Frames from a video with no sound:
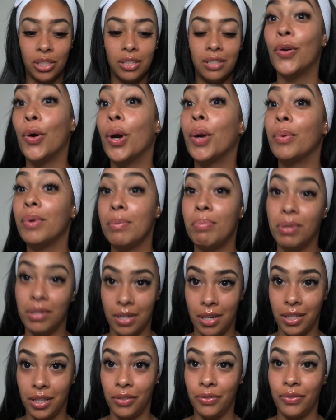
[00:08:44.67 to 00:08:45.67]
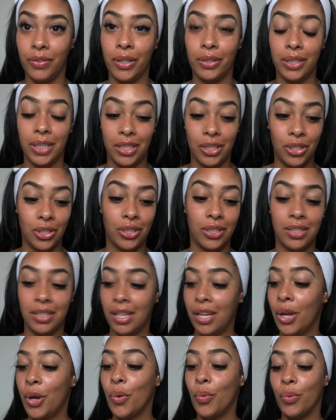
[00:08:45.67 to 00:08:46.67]
Before we put on the foundation,
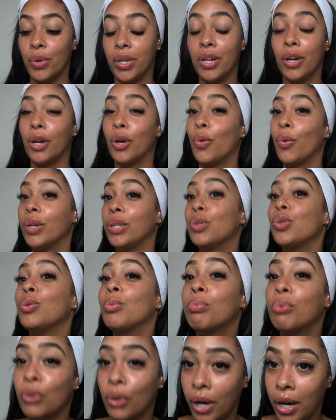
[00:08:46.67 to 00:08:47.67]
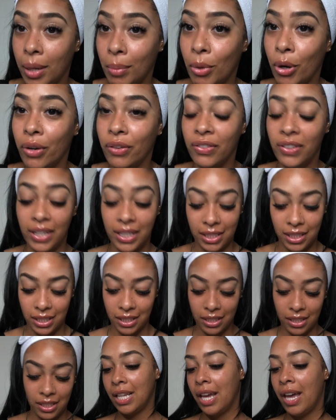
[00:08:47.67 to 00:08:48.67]
we are going to prime our
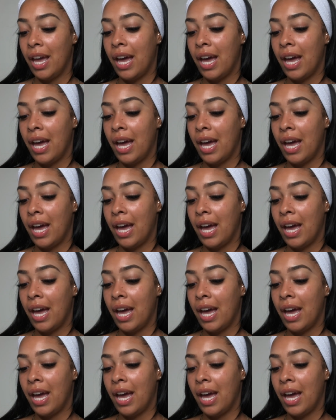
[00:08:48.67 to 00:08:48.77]
faces.